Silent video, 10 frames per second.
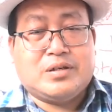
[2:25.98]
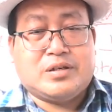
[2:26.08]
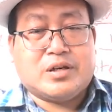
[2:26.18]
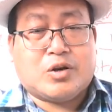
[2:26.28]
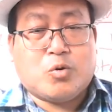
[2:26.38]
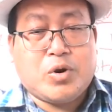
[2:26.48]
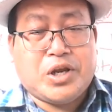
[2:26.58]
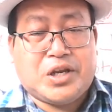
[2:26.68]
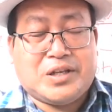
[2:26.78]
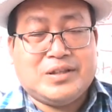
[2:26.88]
The
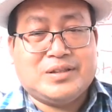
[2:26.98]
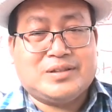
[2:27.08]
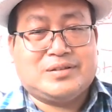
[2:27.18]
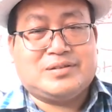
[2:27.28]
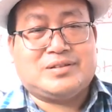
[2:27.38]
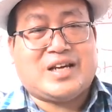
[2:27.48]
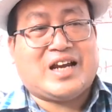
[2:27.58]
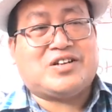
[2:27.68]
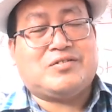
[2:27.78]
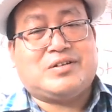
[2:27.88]
Queen,
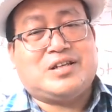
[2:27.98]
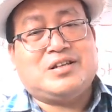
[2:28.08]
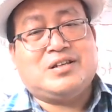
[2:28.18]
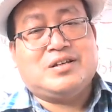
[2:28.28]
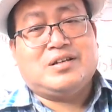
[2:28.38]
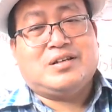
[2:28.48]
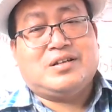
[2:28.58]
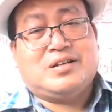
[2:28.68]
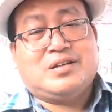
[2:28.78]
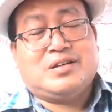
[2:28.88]
actually,
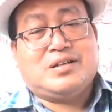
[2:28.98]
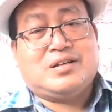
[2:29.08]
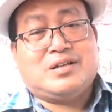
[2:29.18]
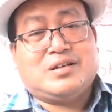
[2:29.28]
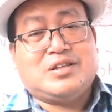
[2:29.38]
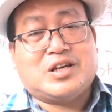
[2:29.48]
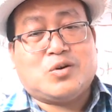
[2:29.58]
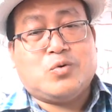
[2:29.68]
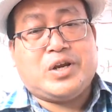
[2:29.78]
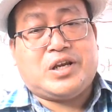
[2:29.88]
the
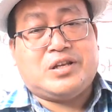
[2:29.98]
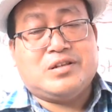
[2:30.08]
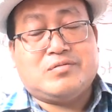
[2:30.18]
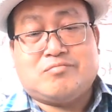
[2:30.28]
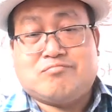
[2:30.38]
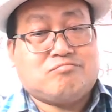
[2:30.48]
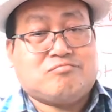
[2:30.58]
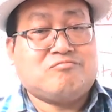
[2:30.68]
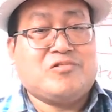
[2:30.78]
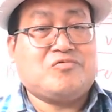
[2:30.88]
Queen
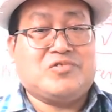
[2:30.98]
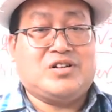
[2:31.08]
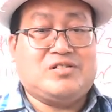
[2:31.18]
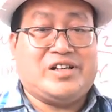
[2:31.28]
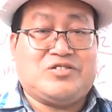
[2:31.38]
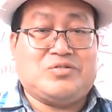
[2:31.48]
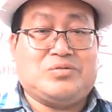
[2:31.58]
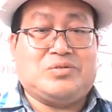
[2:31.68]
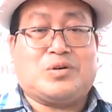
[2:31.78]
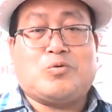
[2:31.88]
referring
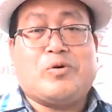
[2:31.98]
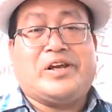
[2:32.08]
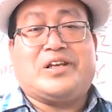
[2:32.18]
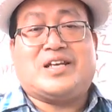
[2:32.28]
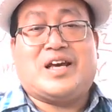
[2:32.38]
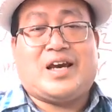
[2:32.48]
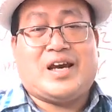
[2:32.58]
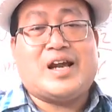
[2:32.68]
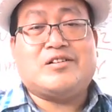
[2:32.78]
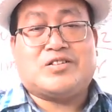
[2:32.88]
to Queen
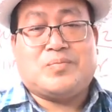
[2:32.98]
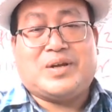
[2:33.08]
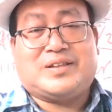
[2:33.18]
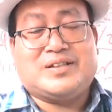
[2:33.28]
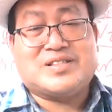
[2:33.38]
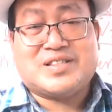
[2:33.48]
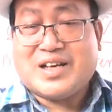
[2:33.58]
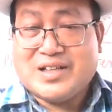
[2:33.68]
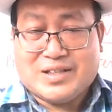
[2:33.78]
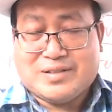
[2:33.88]
Elizabeth
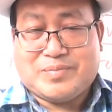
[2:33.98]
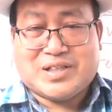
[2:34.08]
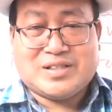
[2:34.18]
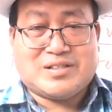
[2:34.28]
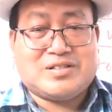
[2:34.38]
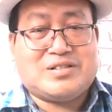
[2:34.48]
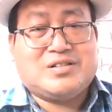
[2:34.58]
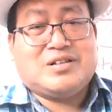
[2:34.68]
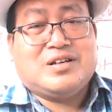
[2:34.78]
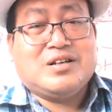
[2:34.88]
II because
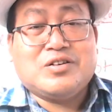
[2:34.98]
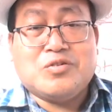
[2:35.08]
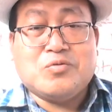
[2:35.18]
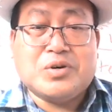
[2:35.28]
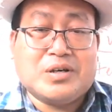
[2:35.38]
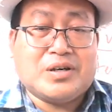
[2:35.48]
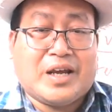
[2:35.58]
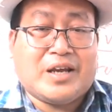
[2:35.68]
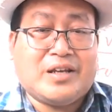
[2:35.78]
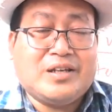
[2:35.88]
you were
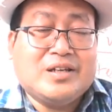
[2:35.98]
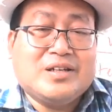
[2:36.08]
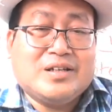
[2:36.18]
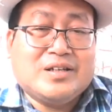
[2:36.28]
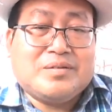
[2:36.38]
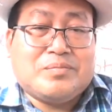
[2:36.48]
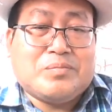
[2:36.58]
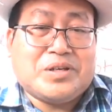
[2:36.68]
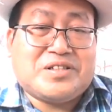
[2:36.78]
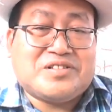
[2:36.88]
a
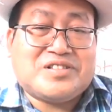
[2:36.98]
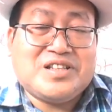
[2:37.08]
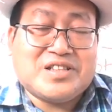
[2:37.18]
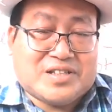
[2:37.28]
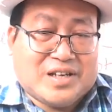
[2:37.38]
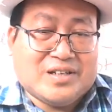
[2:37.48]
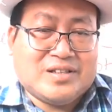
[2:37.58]
British citizen.